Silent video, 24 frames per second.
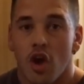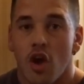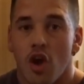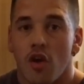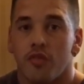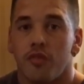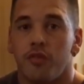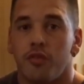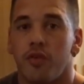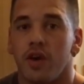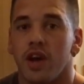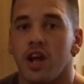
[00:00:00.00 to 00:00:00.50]

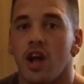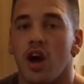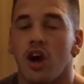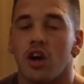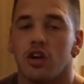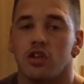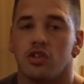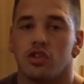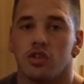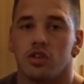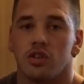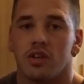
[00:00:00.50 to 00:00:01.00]

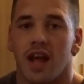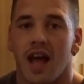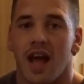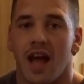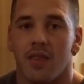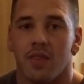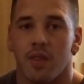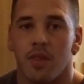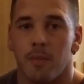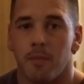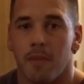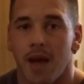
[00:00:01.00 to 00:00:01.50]
300
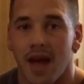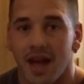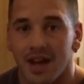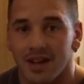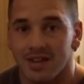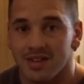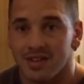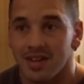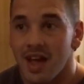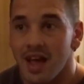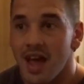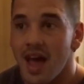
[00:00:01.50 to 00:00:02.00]
at the
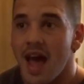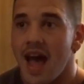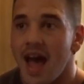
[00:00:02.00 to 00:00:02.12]
max,